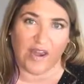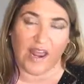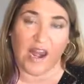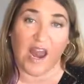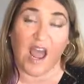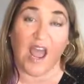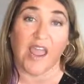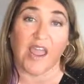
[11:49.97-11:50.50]
And
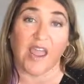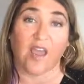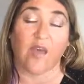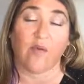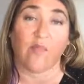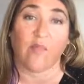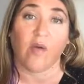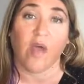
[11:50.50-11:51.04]
I
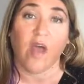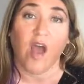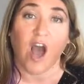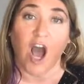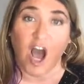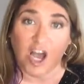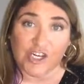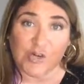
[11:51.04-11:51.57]
am
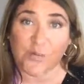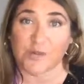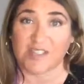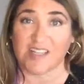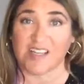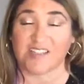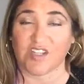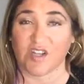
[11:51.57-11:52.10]

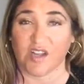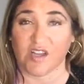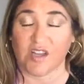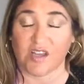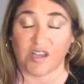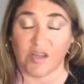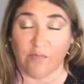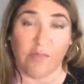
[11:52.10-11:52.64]
100%
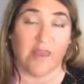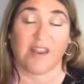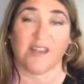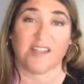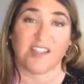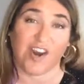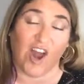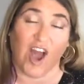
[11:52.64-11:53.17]
committed
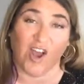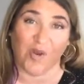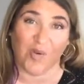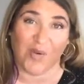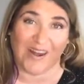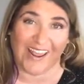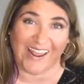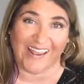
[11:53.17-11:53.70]
to not
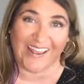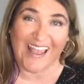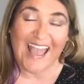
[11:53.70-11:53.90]
quitting.